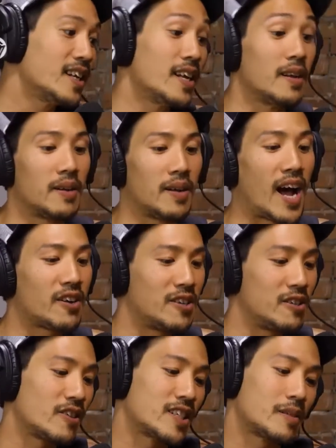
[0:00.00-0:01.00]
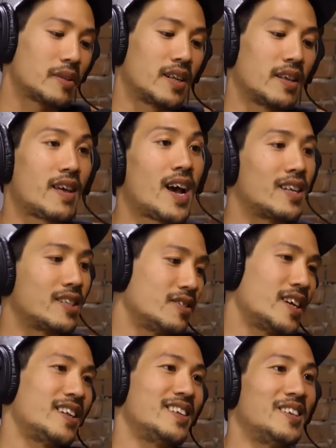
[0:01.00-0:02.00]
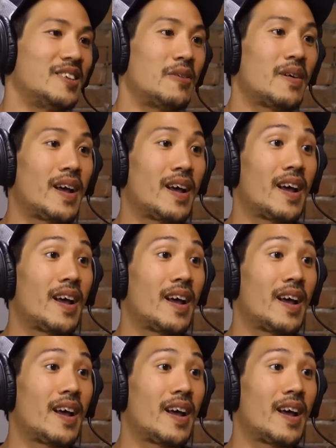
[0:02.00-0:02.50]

Yeah. How can you create something like that so that, you know, it's